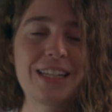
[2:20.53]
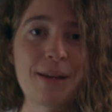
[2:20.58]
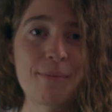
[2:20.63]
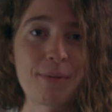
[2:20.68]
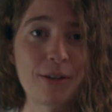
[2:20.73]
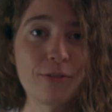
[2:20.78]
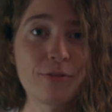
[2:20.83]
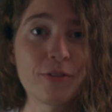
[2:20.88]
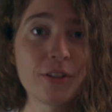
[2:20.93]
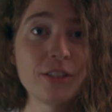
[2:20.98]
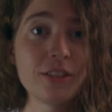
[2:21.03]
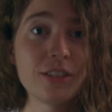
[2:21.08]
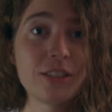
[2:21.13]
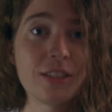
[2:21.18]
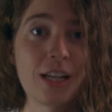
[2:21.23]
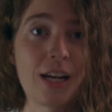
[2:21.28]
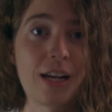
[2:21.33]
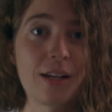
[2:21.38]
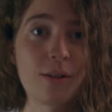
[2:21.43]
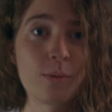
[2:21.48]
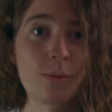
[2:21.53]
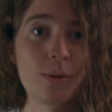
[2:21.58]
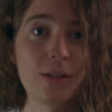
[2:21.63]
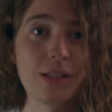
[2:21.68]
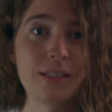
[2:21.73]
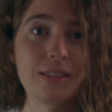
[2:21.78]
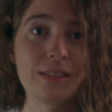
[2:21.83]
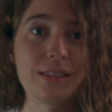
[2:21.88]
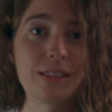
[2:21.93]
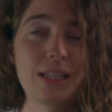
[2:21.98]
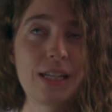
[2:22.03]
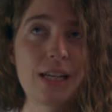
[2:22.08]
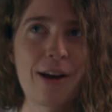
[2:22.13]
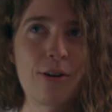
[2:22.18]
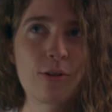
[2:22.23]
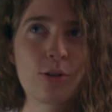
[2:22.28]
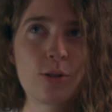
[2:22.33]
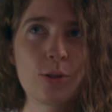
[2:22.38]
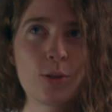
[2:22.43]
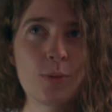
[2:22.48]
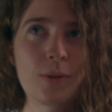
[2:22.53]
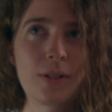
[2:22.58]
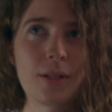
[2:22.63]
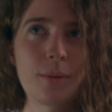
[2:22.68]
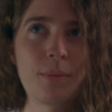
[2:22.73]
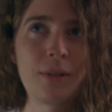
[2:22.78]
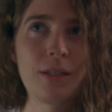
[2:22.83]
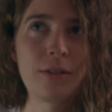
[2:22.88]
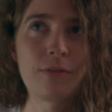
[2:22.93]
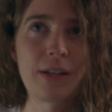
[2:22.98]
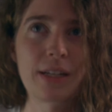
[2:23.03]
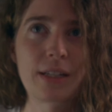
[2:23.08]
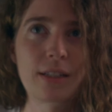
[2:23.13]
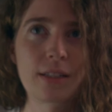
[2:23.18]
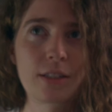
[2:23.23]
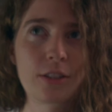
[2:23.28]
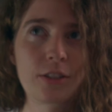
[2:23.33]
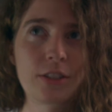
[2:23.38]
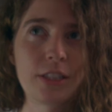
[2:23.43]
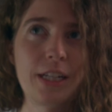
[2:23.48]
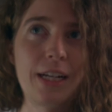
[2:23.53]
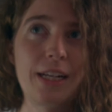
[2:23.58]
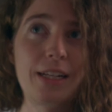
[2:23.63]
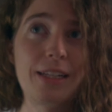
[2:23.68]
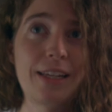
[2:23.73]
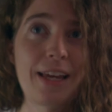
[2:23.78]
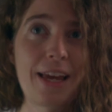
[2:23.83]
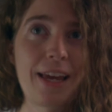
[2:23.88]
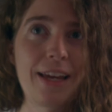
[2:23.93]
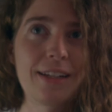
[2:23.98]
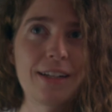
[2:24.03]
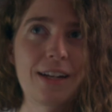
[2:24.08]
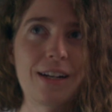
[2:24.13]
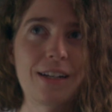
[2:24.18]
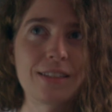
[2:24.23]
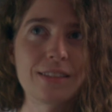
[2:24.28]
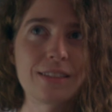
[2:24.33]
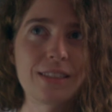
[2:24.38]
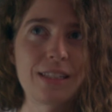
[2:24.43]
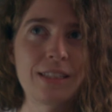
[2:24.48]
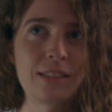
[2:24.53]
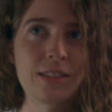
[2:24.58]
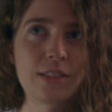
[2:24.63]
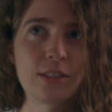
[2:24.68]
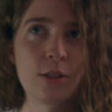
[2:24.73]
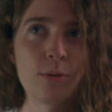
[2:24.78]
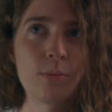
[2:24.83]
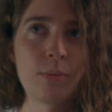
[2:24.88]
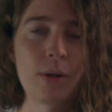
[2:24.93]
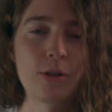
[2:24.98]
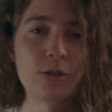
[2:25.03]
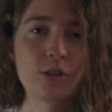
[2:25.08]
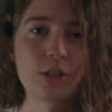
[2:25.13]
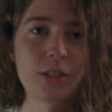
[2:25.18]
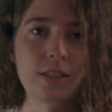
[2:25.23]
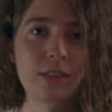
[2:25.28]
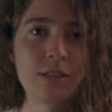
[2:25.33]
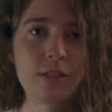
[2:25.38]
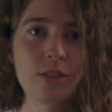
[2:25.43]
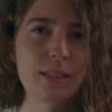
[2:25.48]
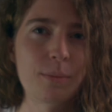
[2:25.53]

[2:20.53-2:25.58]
And my first thought was, how cool would it be if I could create chaos in slow motion?